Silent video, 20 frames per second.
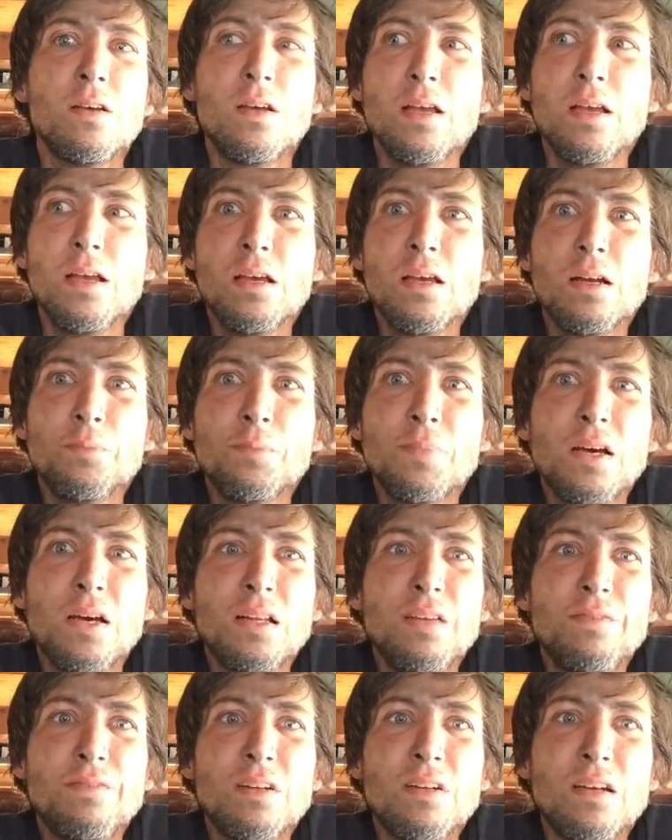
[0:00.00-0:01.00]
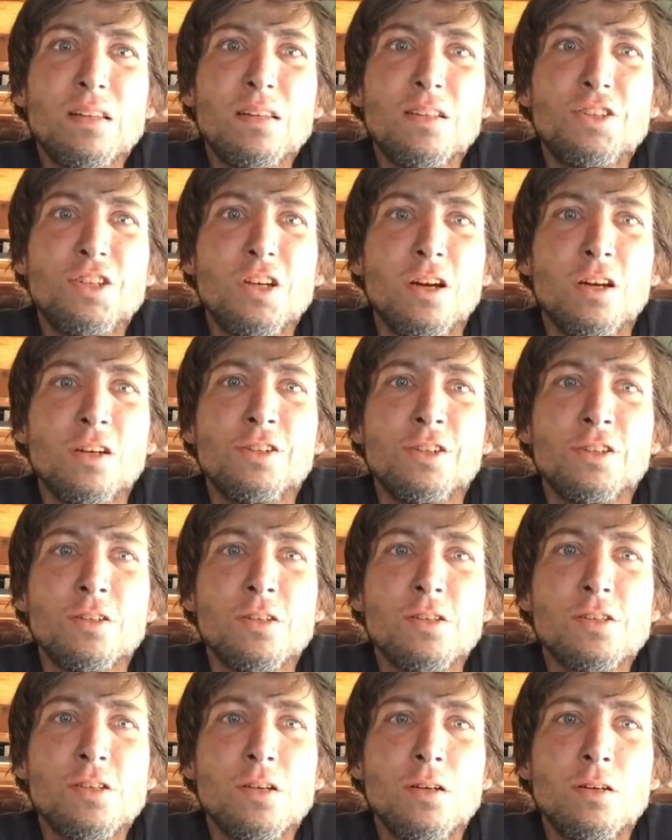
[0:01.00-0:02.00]
and I'm not even on the Charger.
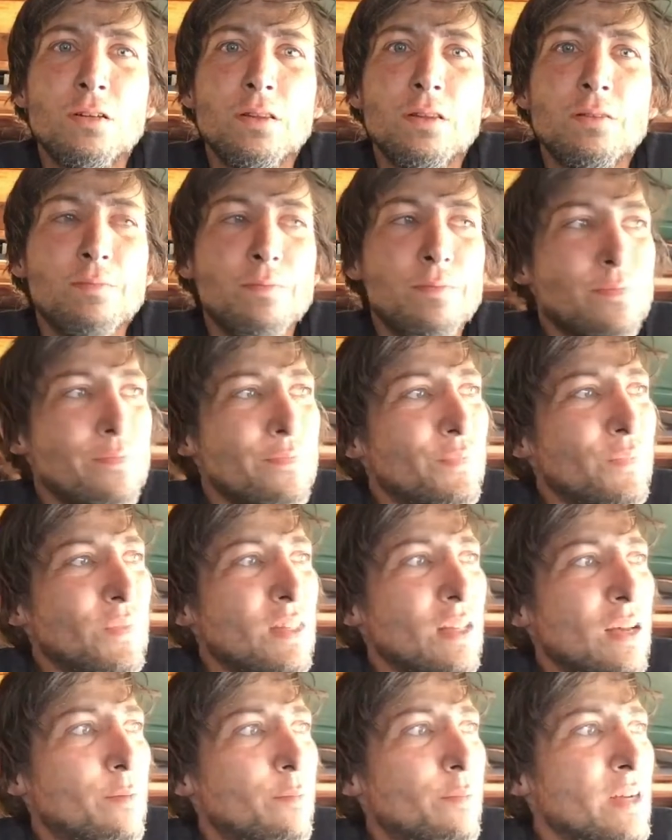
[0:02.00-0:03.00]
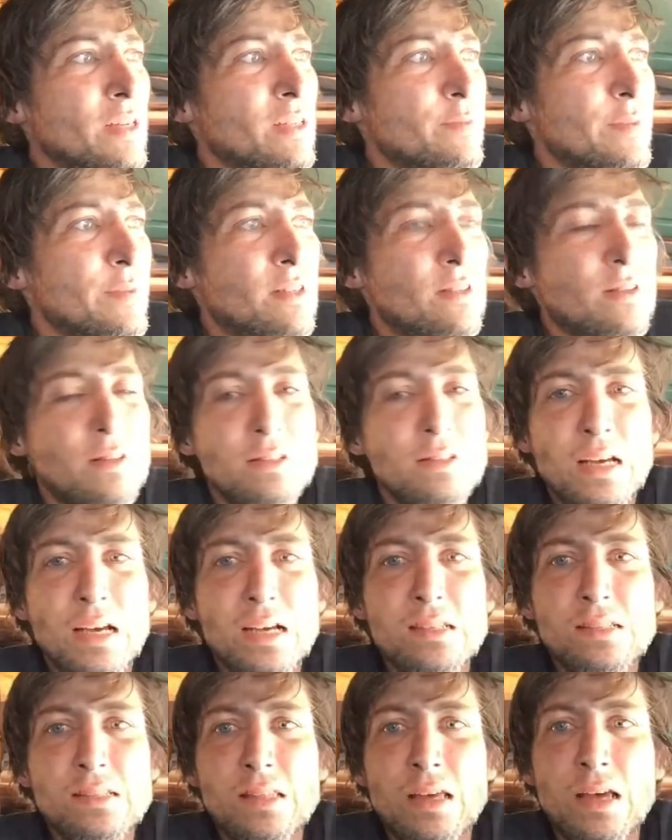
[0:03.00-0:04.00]
So that brings me to the
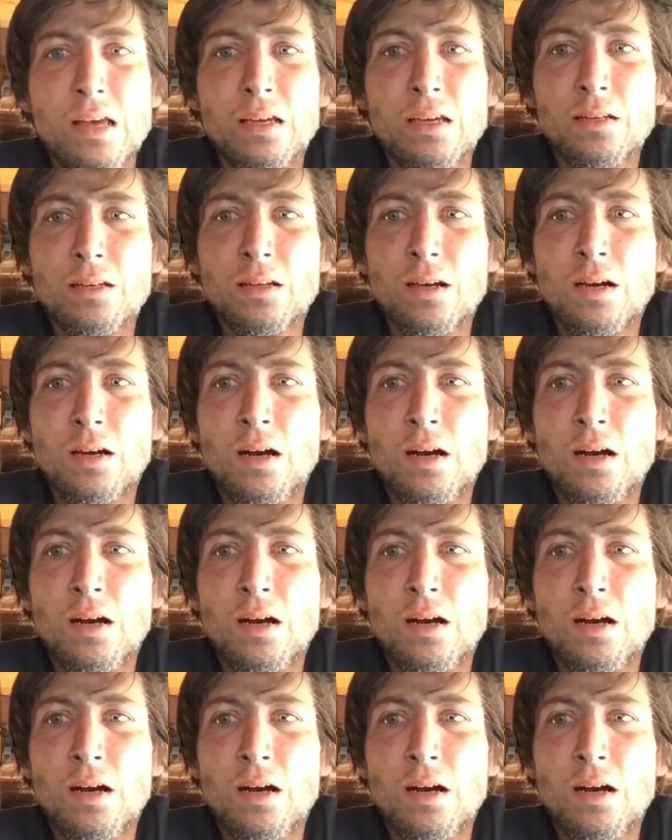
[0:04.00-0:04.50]
next thing.